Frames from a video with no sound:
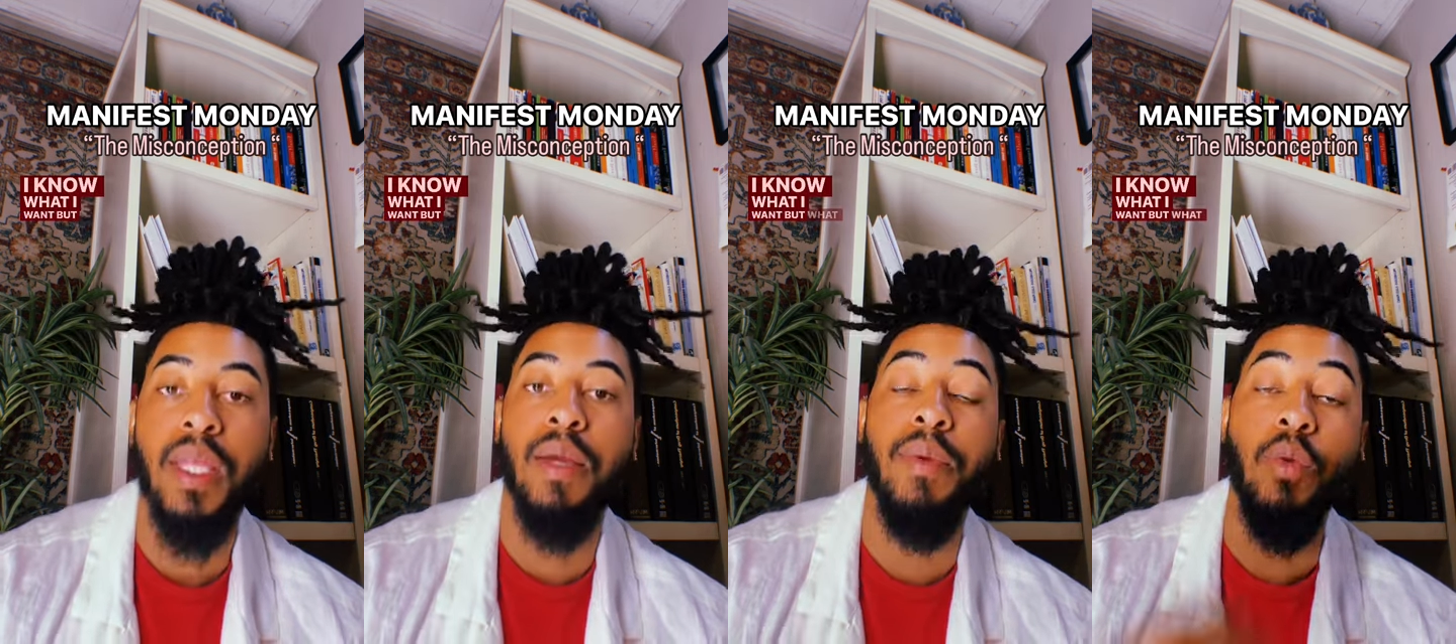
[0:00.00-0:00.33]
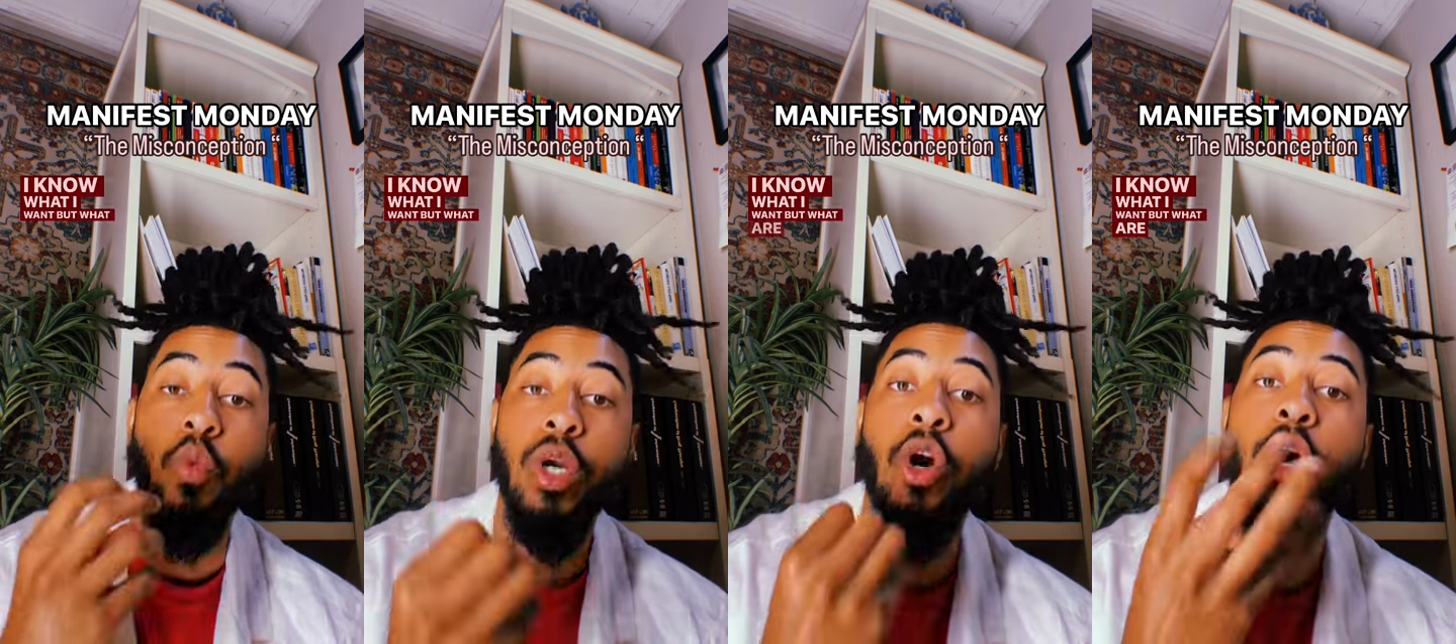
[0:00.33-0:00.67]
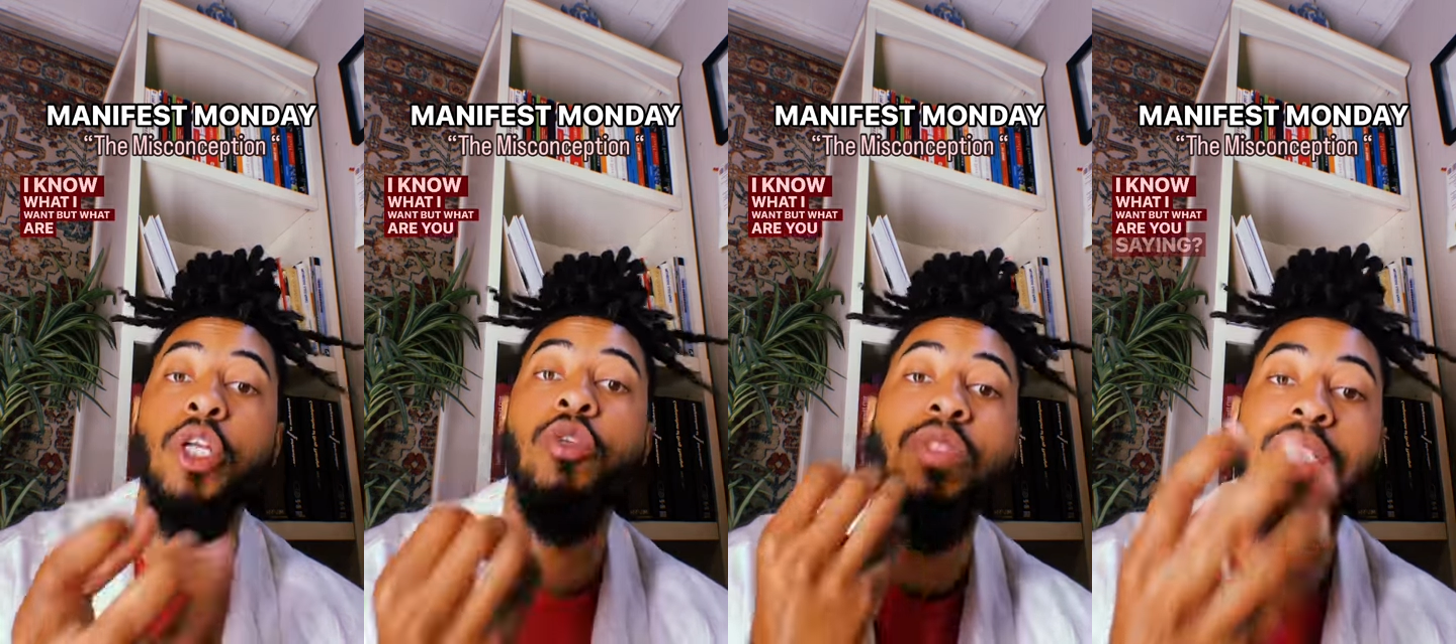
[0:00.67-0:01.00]
But what are
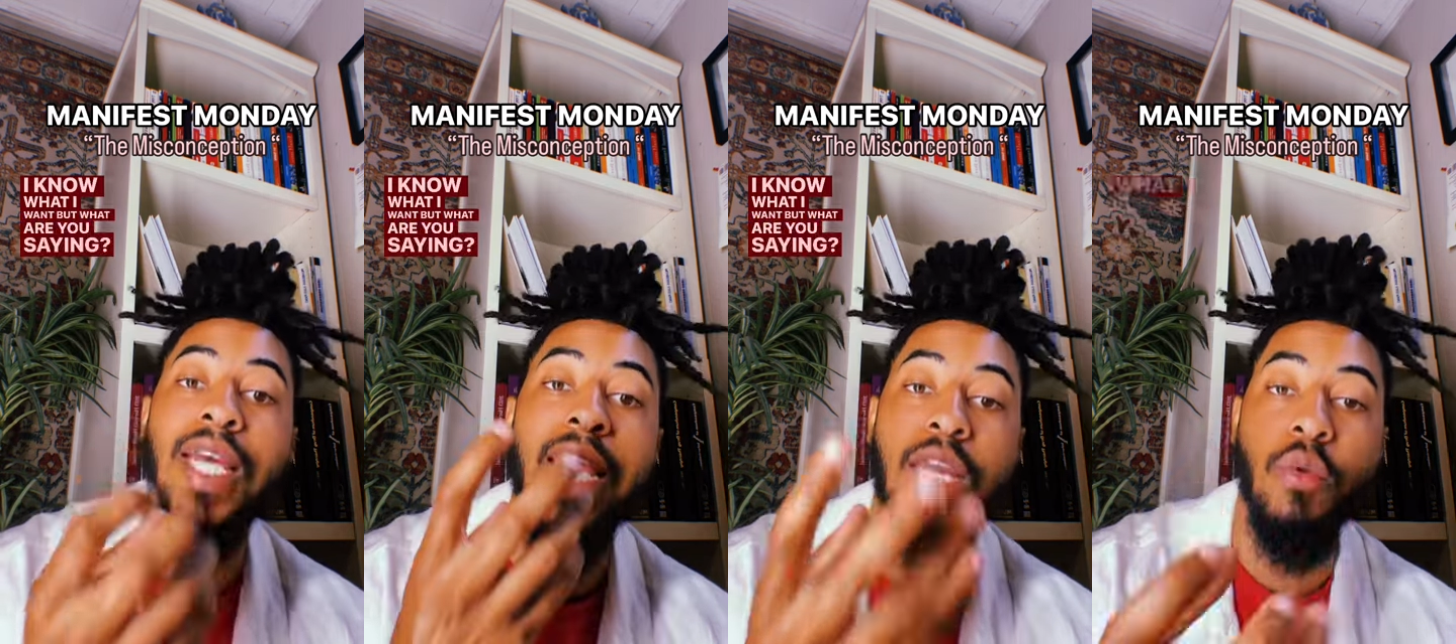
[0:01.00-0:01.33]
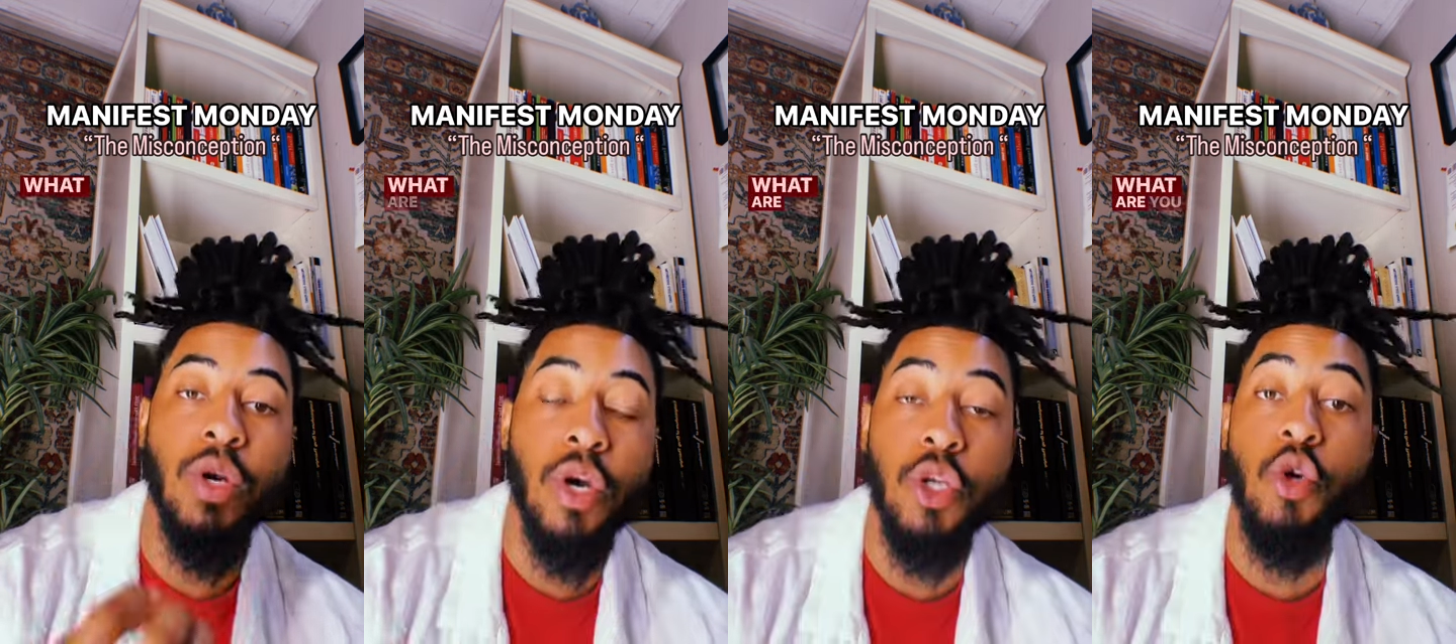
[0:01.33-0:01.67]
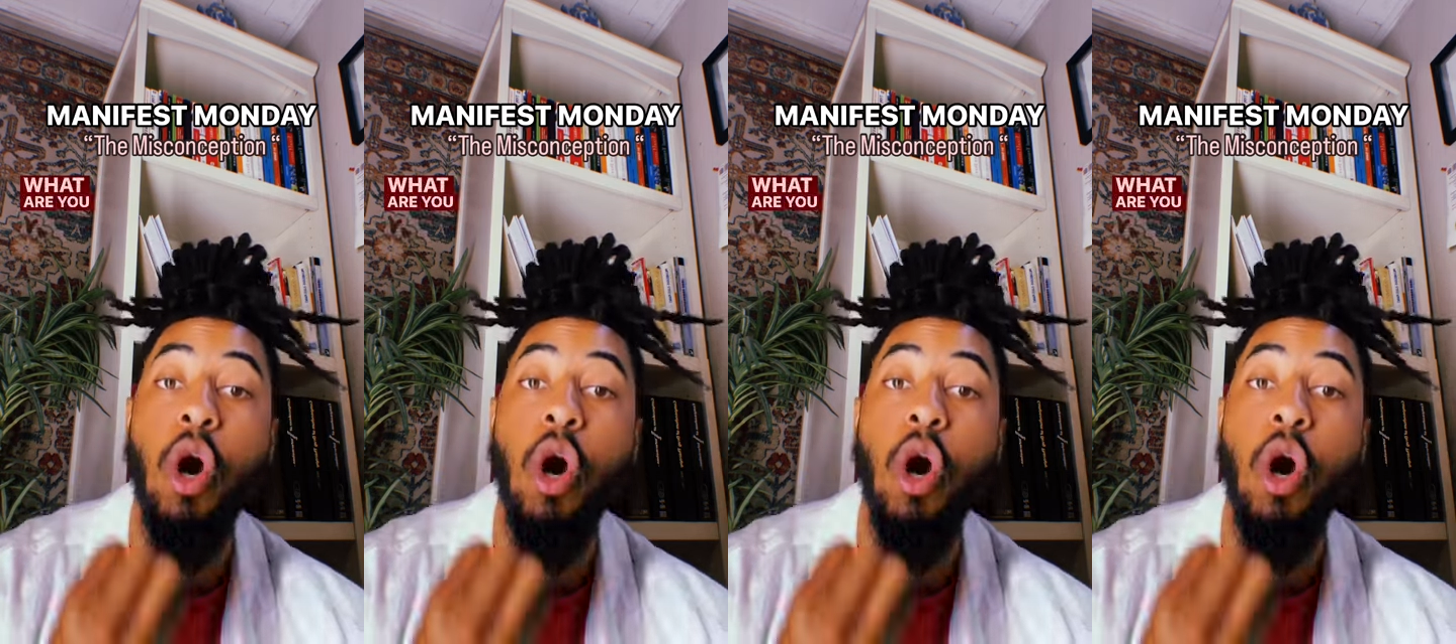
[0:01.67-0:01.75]
you saying? What are you